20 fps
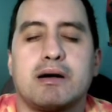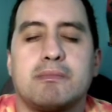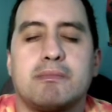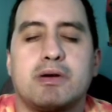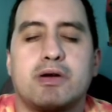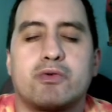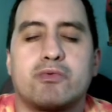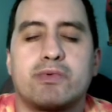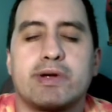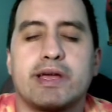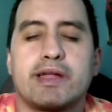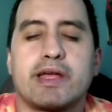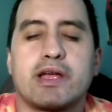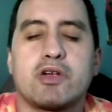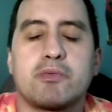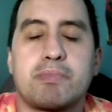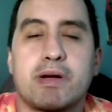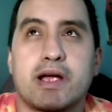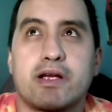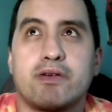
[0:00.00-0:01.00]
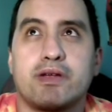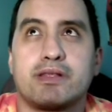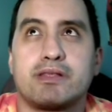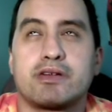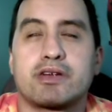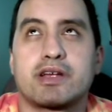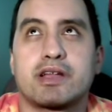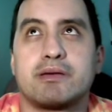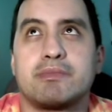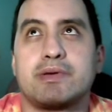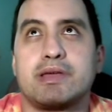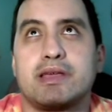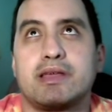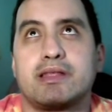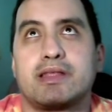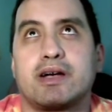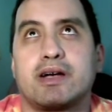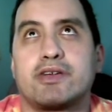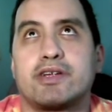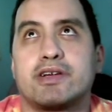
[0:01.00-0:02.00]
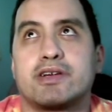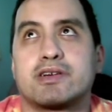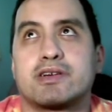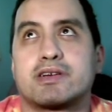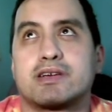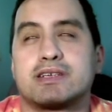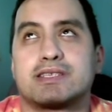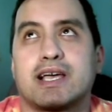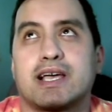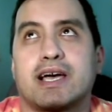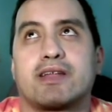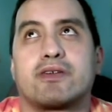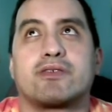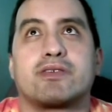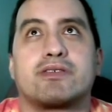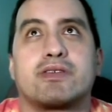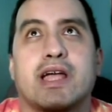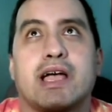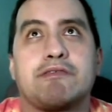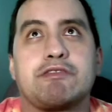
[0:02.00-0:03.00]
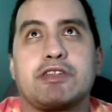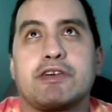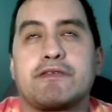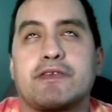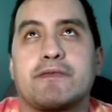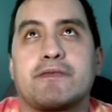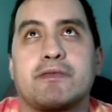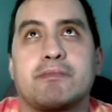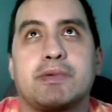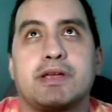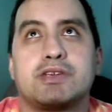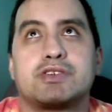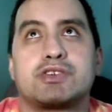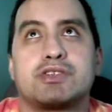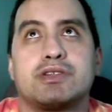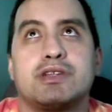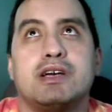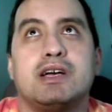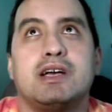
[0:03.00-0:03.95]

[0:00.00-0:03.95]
red hair pirate, they're gonna be down here because I don't have enough information.